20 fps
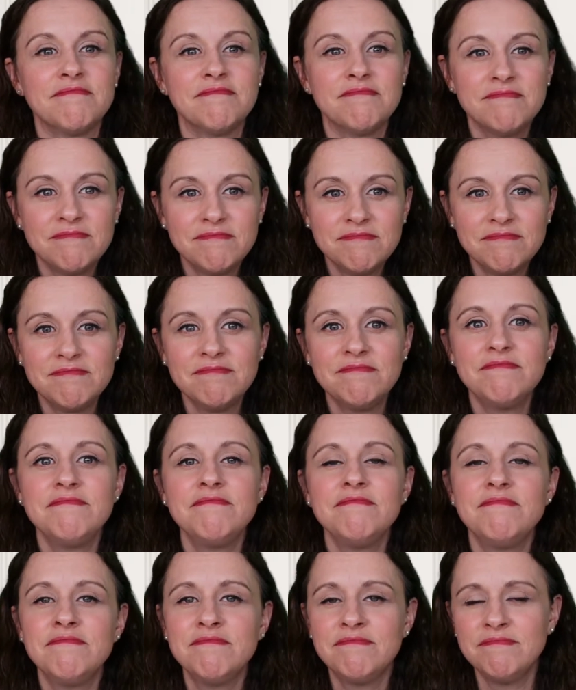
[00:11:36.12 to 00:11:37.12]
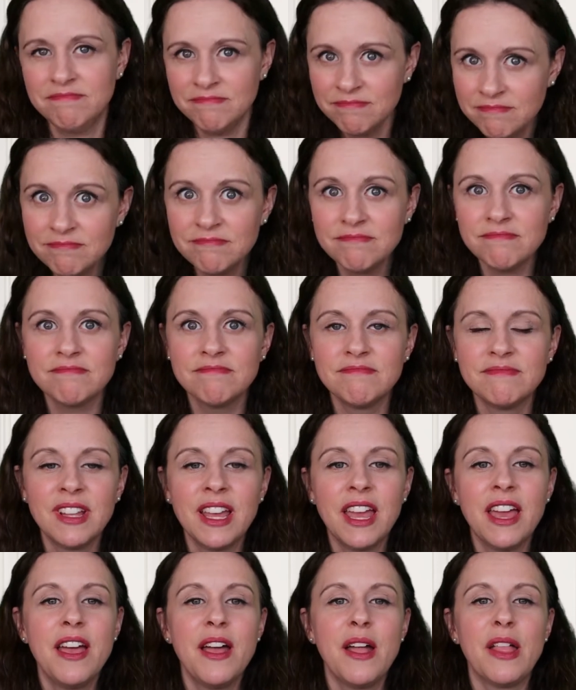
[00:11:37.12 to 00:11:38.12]
Mm-hmm.
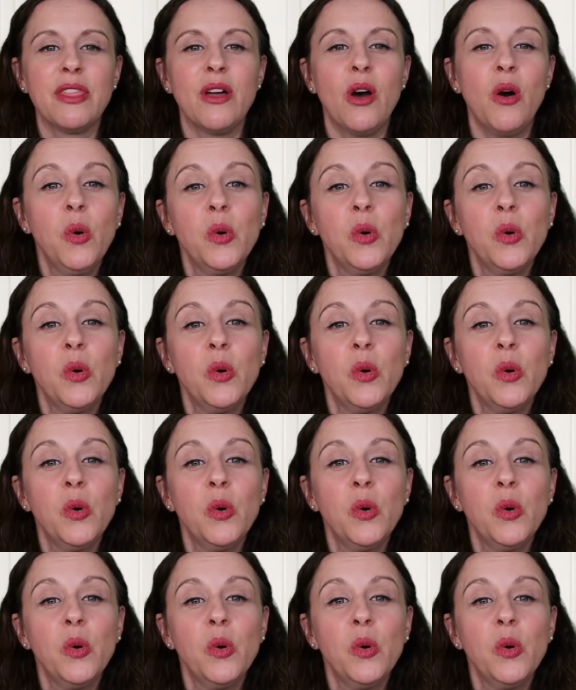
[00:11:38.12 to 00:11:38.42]
The